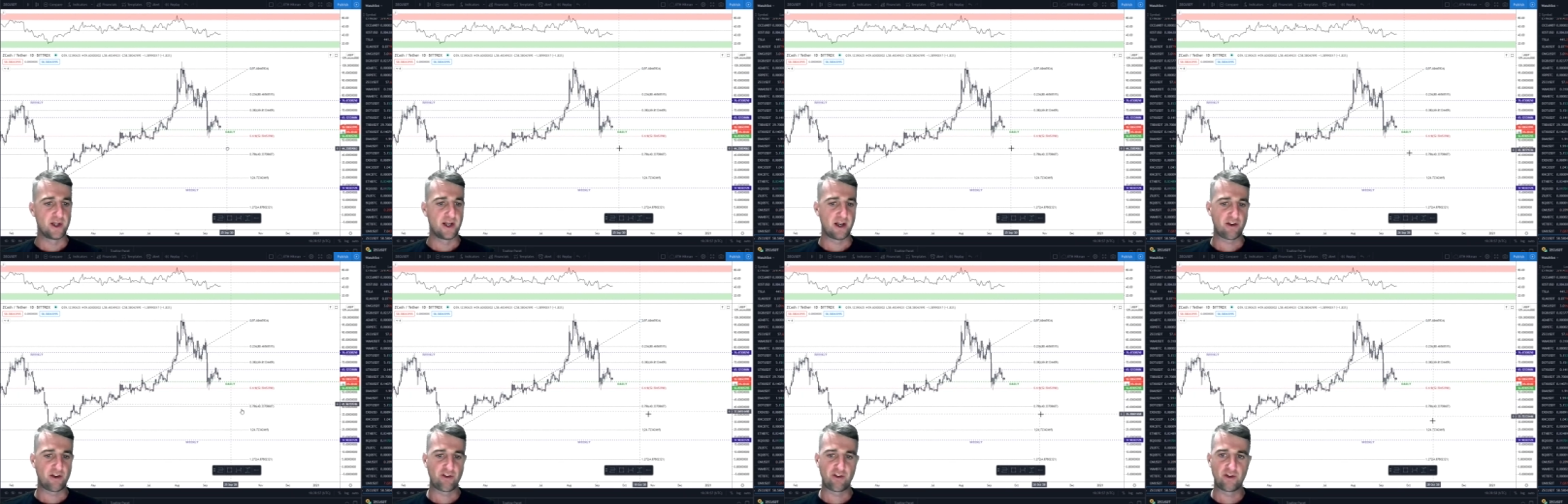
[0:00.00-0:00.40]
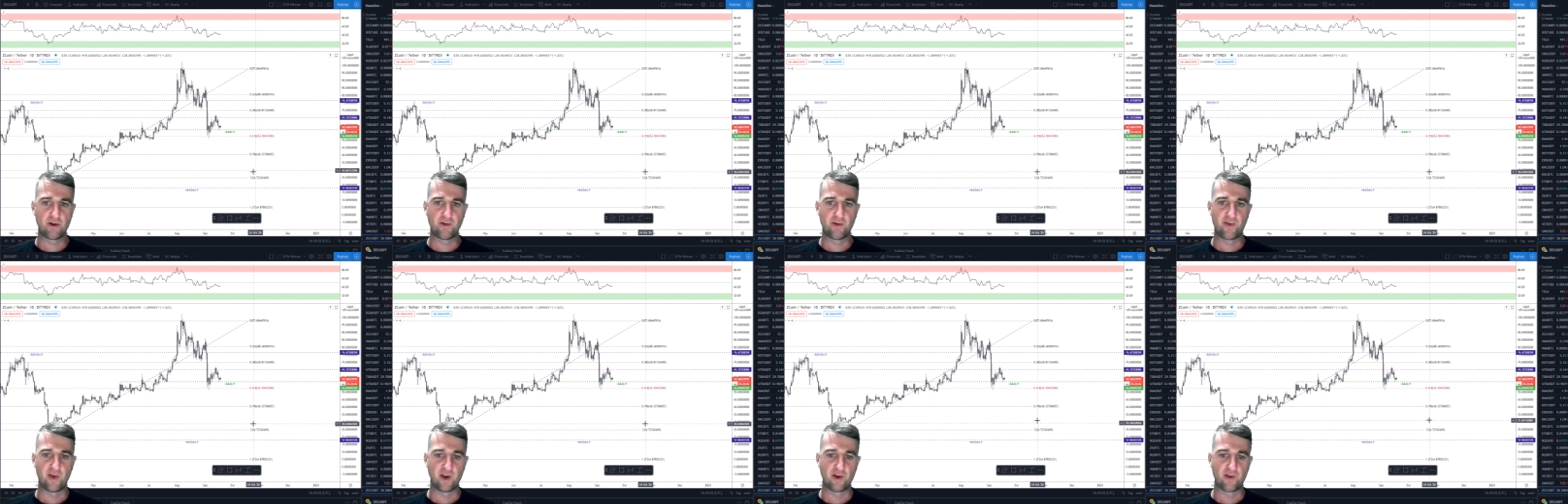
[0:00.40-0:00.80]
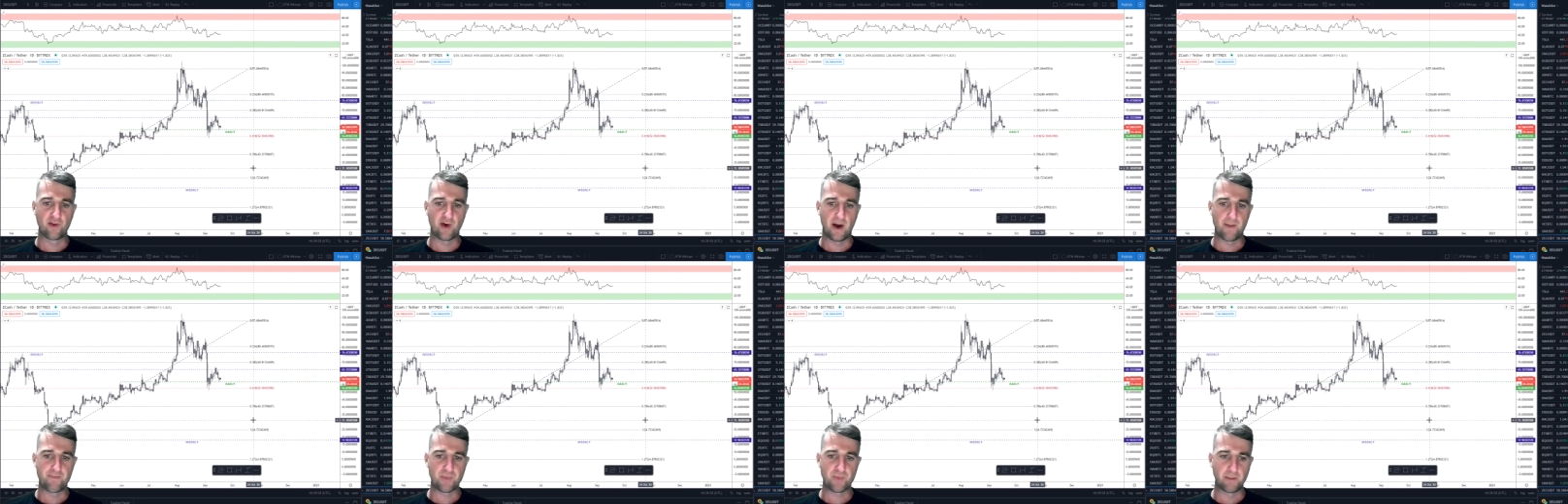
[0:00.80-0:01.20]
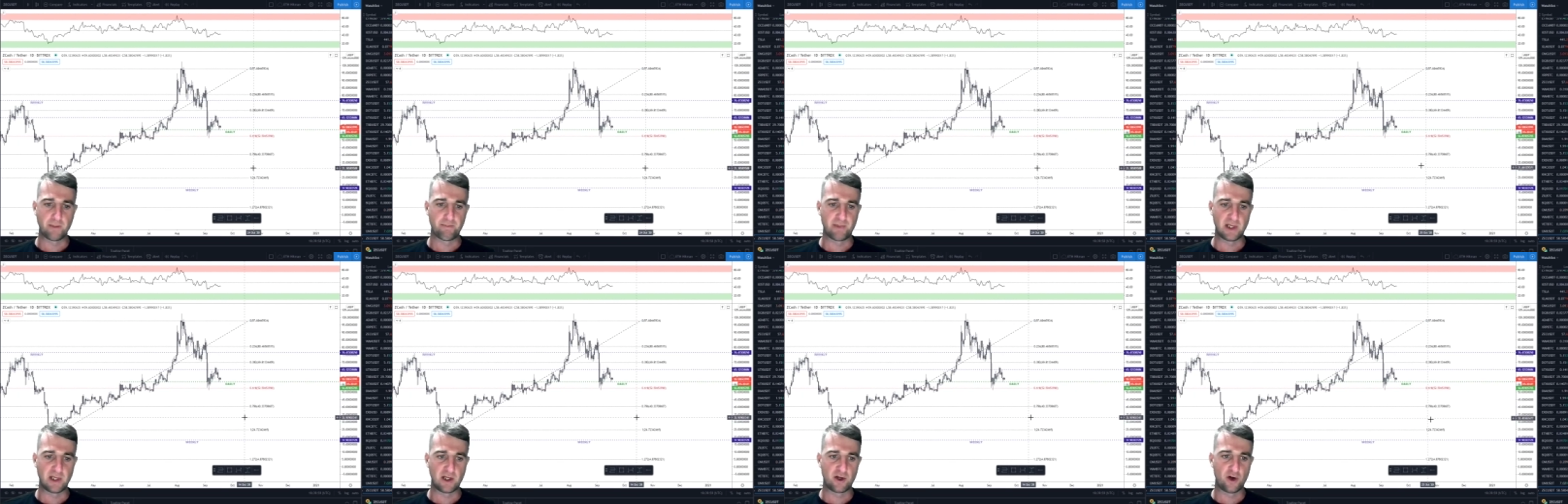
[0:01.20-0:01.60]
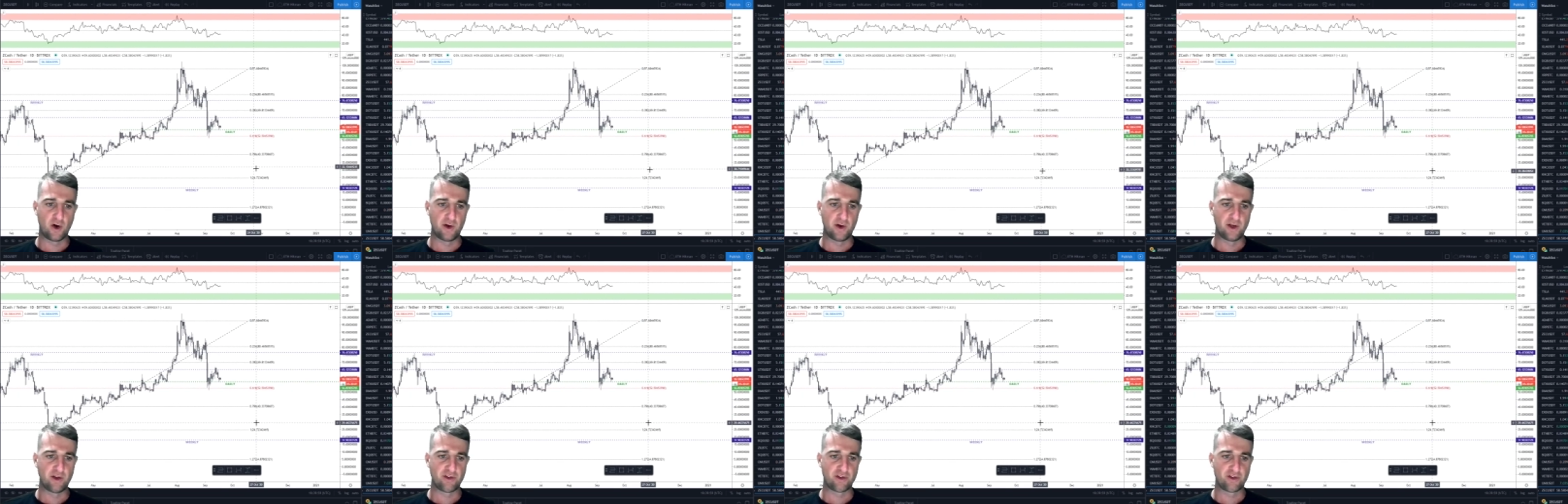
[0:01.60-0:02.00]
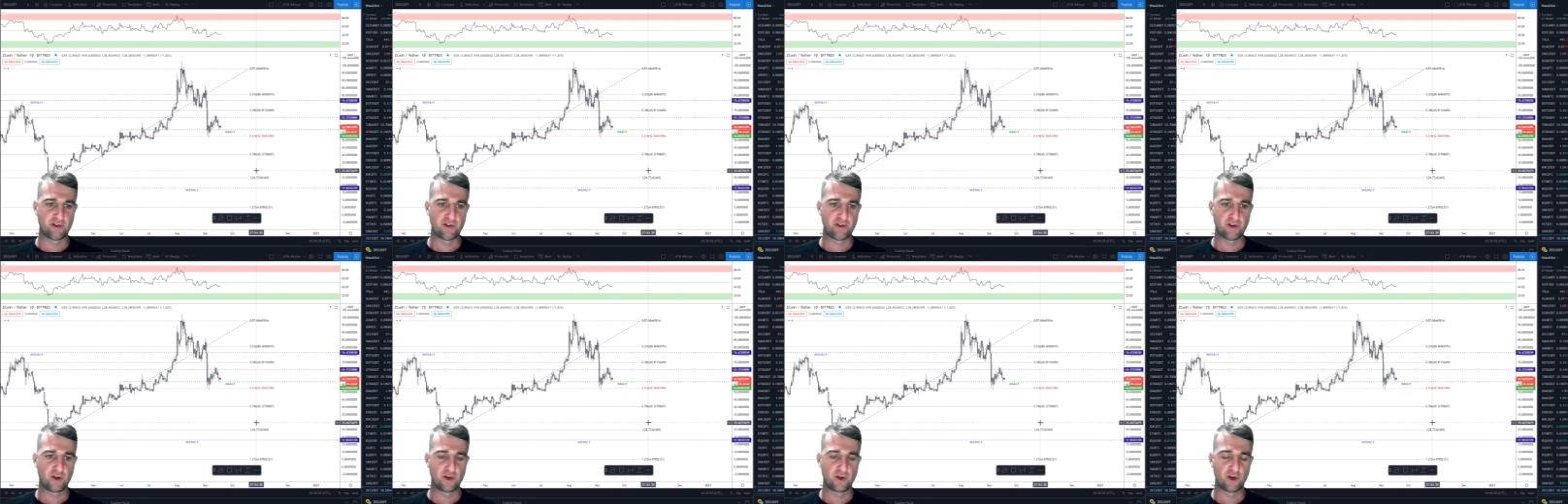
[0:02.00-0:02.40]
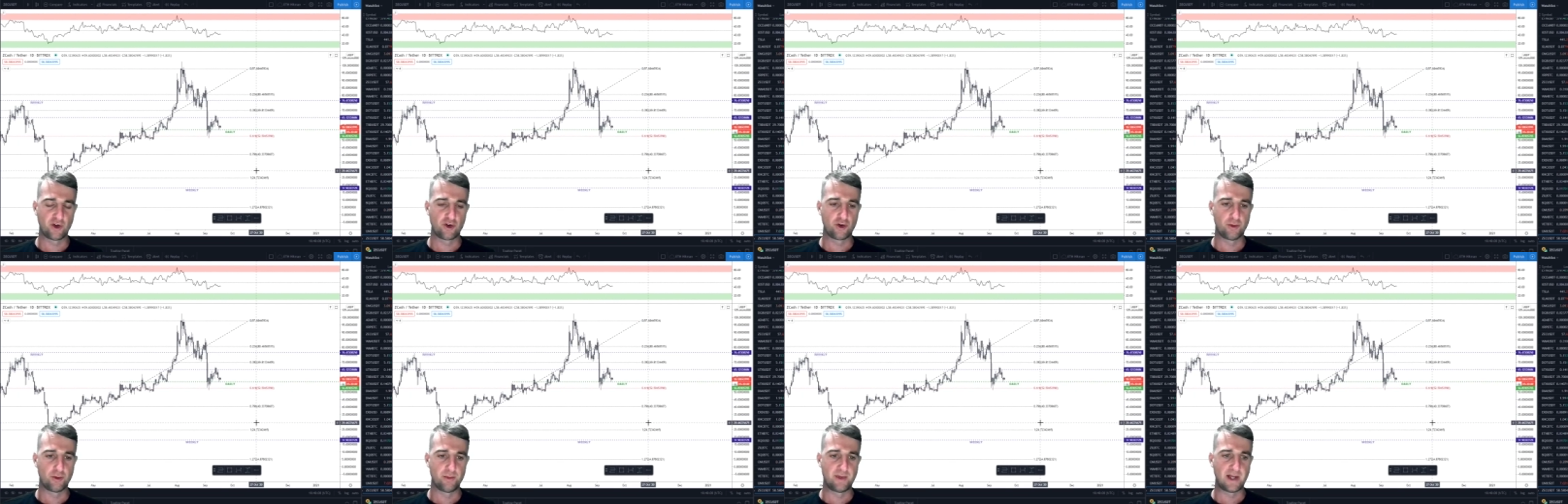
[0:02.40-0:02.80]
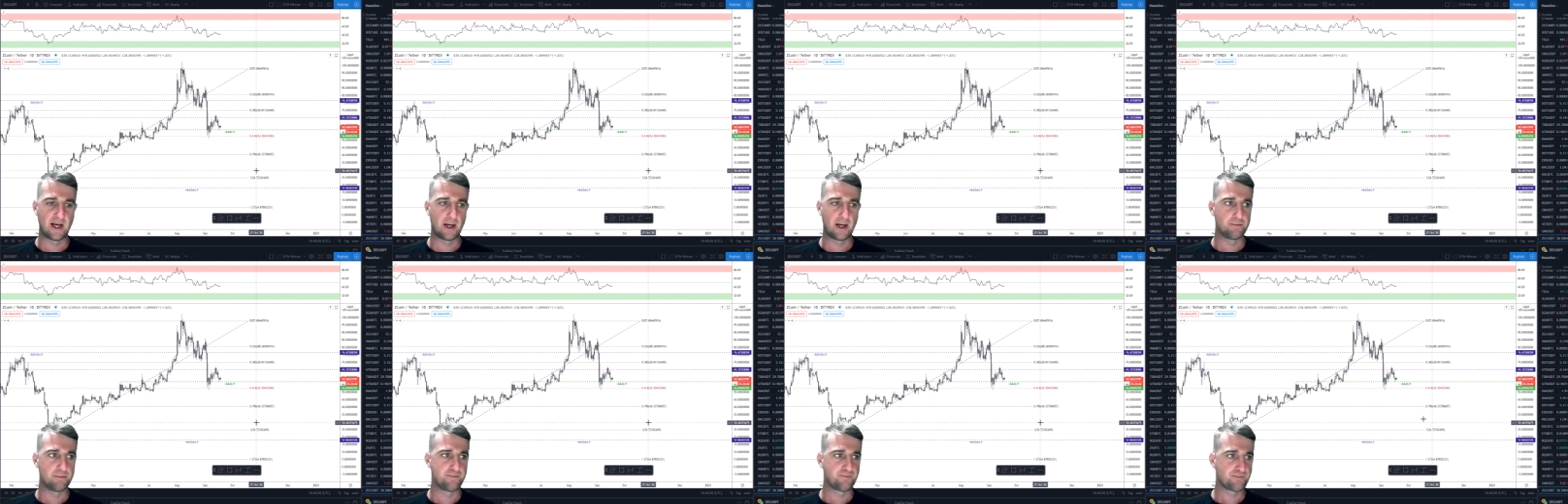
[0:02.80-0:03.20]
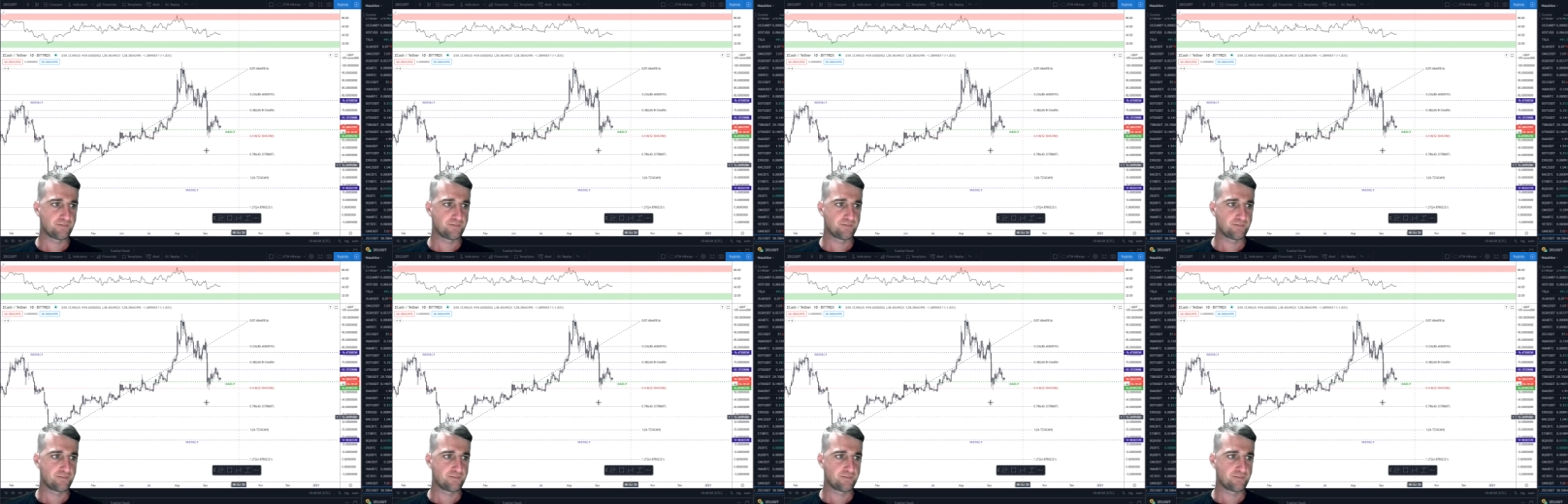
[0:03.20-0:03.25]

And I still think that Bitcoin is going to come down.